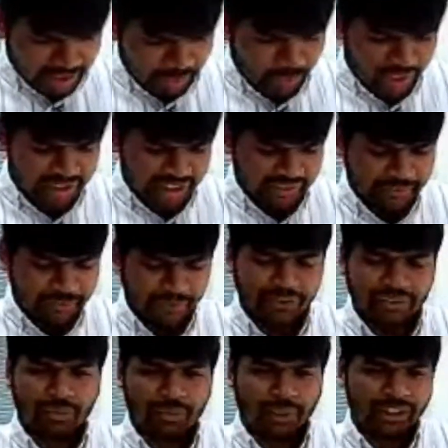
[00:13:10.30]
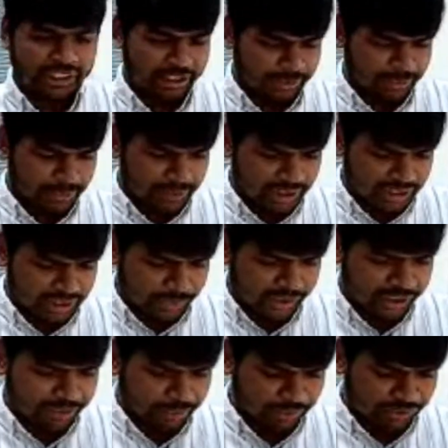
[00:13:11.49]
In quant, there were 22, uh,
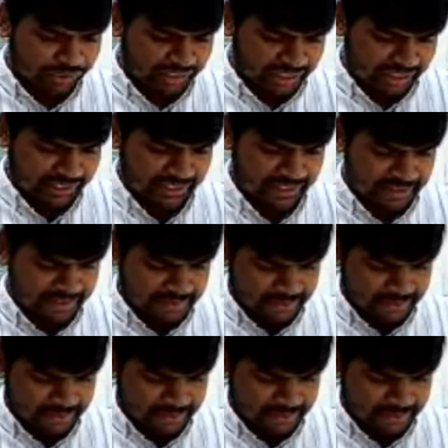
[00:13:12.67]
22 questions.